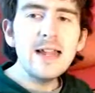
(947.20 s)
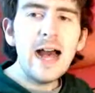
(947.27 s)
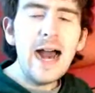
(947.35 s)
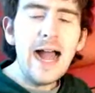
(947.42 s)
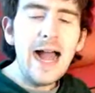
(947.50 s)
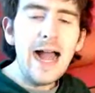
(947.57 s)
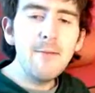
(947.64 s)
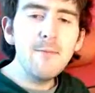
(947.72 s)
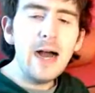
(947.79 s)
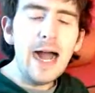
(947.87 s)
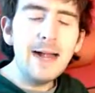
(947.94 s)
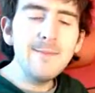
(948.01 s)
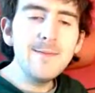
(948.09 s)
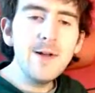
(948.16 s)

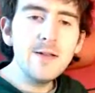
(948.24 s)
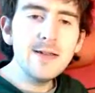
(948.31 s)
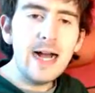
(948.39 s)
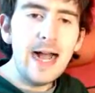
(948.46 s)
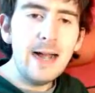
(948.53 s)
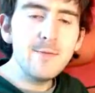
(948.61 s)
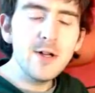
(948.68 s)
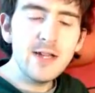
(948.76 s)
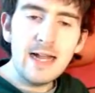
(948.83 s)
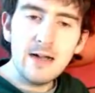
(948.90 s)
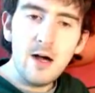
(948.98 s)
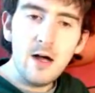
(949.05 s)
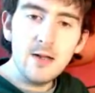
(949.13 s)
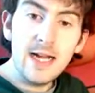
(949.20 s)
I'm not an
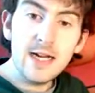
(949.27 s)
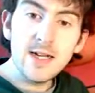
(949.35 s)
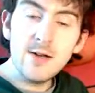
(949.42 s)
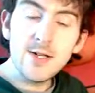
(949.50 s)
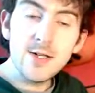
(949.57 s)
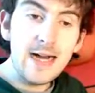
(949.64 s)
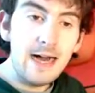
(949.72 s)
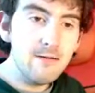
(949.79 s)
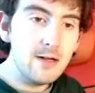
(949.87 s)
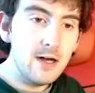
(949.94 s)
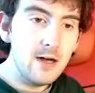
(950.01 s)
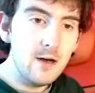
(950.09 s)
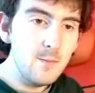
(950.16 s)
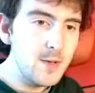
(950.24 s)
alcoholic, don't do
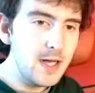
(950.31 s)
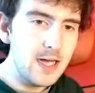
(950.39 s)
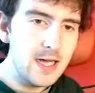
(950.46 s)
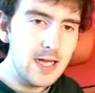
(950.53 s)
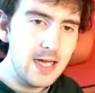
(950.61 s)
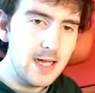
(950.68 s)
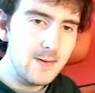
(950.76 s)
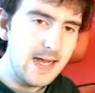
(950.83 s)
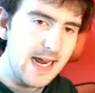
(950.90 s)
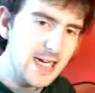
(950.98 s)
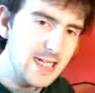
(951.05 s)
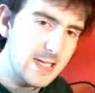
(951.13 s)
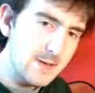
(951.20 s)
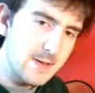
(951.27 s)
alcohol, but in
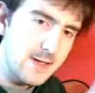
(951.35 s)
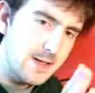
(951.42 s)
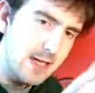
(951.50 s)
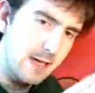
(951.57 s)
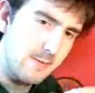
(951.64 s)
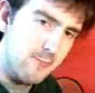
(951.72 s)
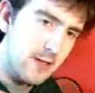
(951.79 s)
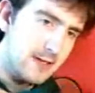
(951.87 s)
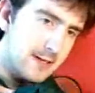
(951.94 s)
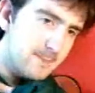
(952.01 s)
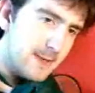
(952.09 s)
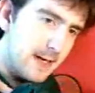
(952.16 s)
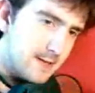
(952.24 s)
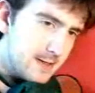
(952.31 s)
case you have a word
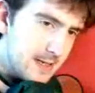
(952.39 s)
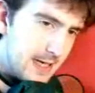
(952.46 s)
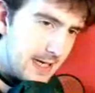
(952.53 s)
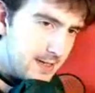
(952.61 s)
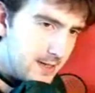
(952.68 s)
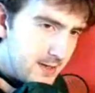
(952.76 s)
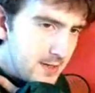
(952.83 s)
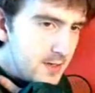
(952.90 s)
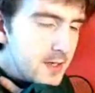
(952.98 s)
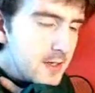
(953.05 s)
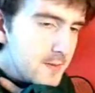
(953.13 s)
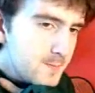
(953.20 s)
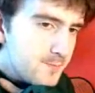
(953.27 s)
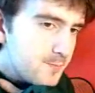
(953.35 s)
fancied,
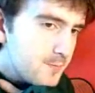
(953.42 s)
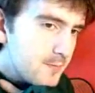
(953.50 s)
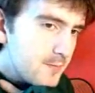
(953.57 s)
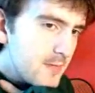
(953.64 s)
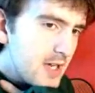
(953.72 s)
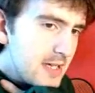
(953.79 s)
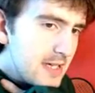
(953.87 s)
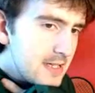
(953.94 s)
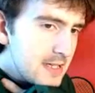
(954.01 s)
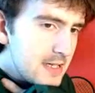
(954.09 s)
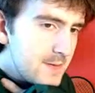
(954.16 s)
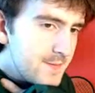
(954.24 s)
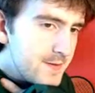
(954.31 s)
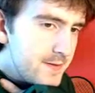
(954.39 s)
let's
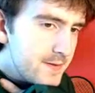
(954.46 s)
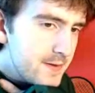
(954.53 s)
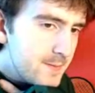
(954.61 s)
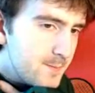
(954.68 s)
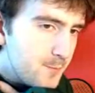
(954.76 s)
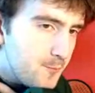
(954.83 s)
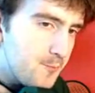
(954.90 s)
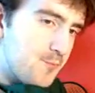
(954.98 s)
go through them.